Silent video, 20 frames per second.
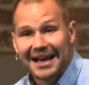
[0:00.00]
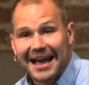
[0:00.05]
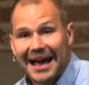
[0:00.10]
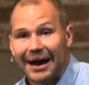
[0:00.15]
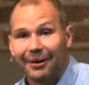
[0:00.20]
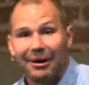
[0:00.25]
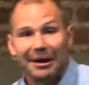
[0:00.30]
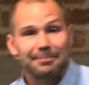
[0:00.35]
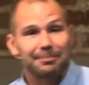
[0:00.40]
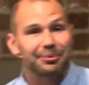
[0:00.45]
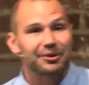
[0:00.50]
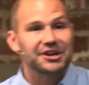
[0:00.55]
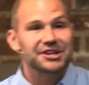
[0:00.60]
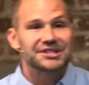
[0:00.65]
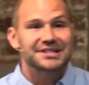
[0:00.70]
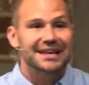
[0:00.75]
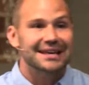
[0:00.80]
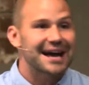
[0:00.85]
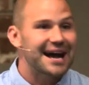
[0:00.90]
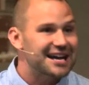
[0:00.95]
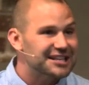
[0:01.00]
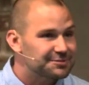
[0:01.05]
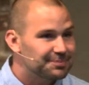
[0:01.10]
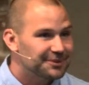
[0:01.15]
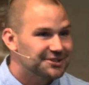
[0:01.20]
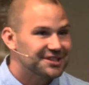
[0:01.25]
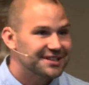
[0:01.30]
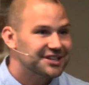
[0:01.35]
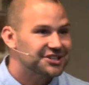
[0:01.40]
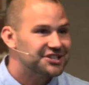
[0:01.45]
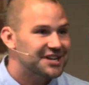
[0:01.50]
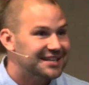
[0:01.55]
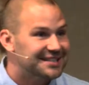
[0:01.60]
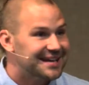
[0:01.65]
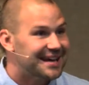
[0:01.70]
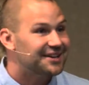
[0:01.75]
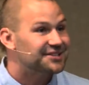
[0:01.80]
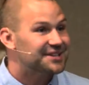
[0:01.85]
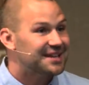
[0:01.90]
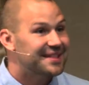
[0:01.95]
how I preached the gospel to the Gentiles,